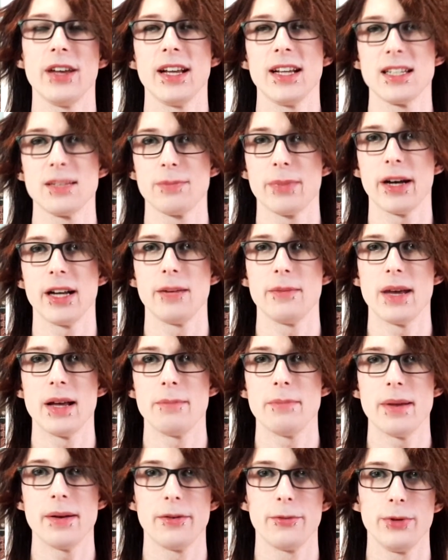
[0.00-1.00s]
a
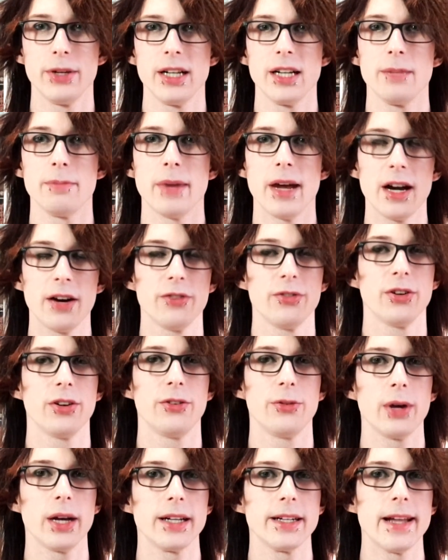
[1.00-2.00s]
Spider-Man reading marathon
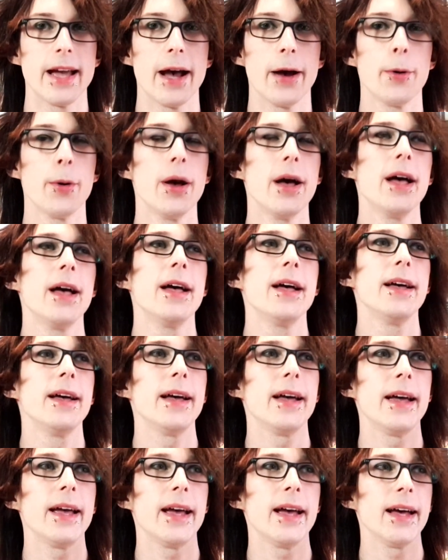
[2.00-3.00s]
right now,
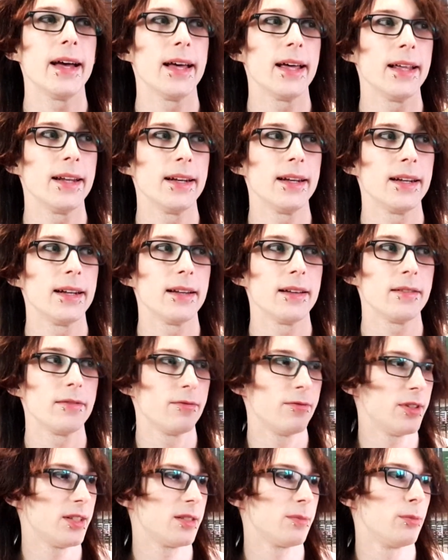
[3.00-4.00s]
and
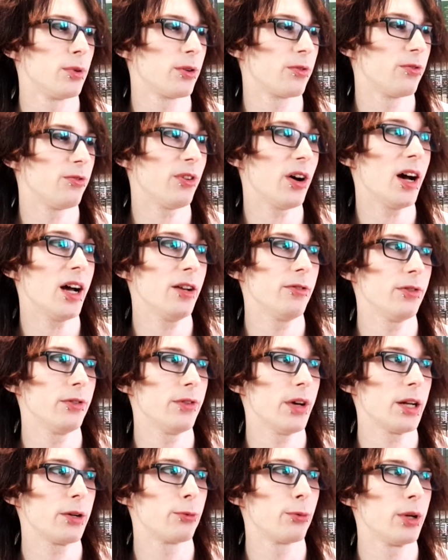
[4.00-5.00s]
this is book 5 in
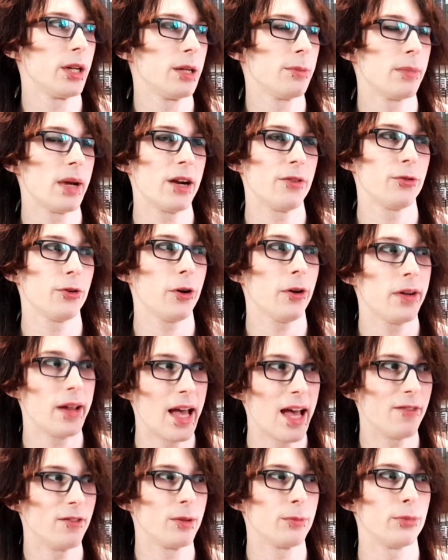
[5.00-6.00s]
that reading marathon,
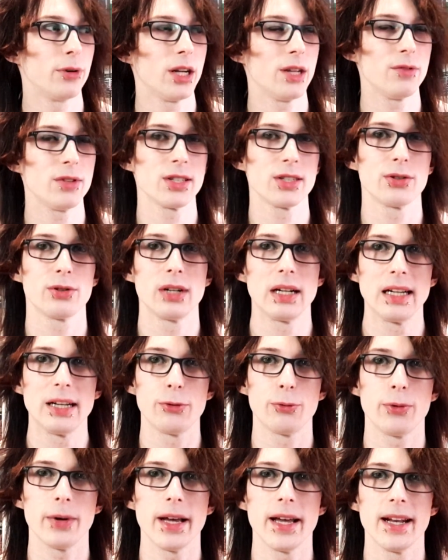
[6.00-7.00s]
having previously
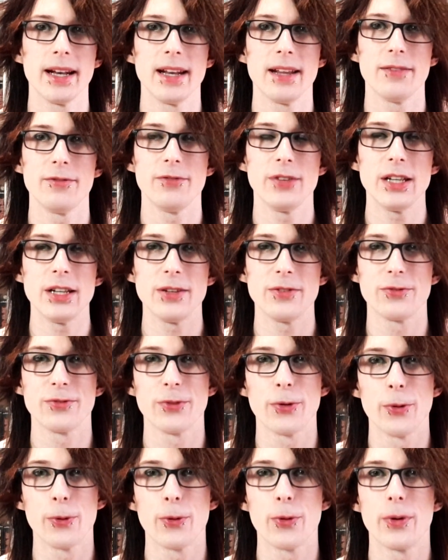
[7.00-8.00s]
read the
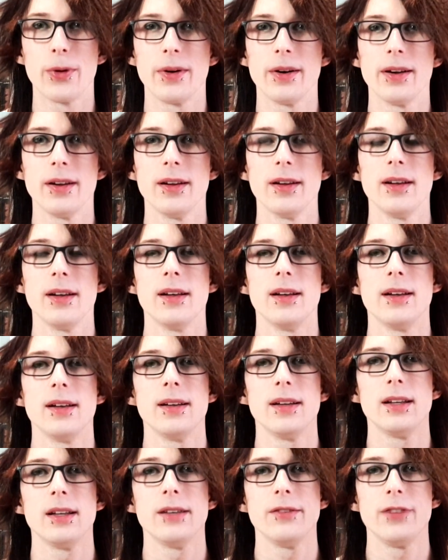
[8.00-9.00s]
4
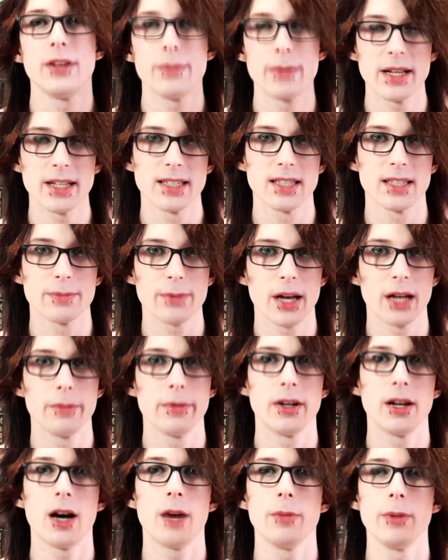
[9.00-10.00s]
The Amazing
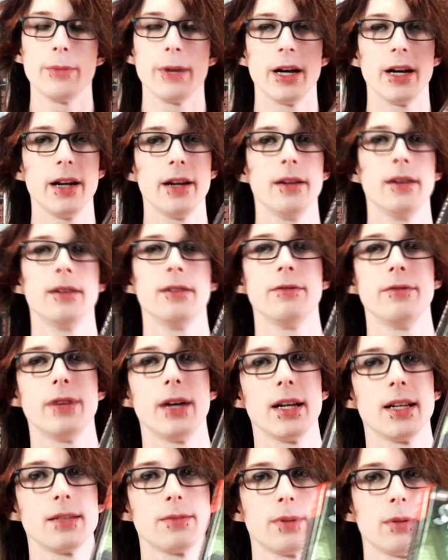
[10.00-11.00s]
Spider-Man omnibi that
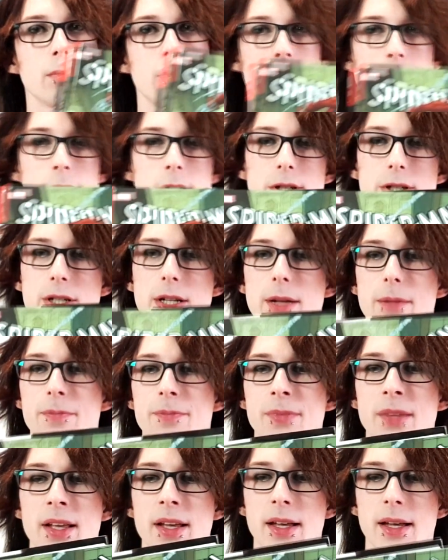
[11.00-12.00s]
has been published.
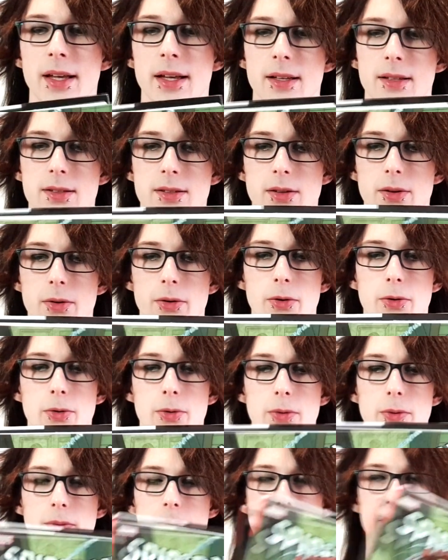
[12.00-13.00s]

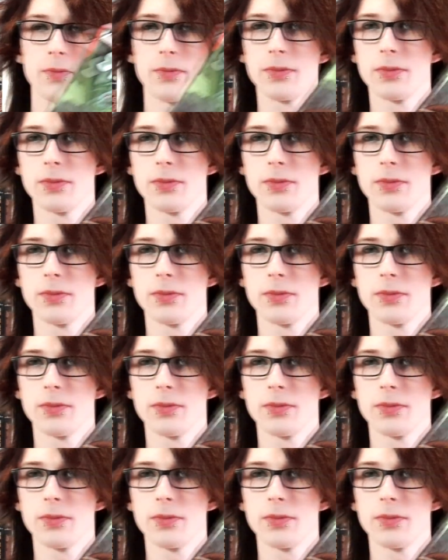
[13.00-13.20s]
So